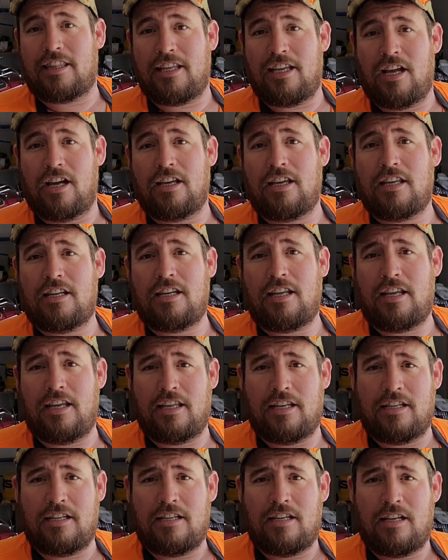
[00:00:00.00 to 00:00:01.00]
get the onion
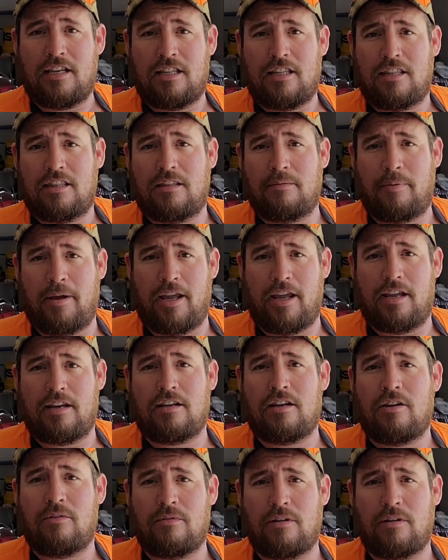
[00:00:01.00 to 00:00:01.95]
in the pan.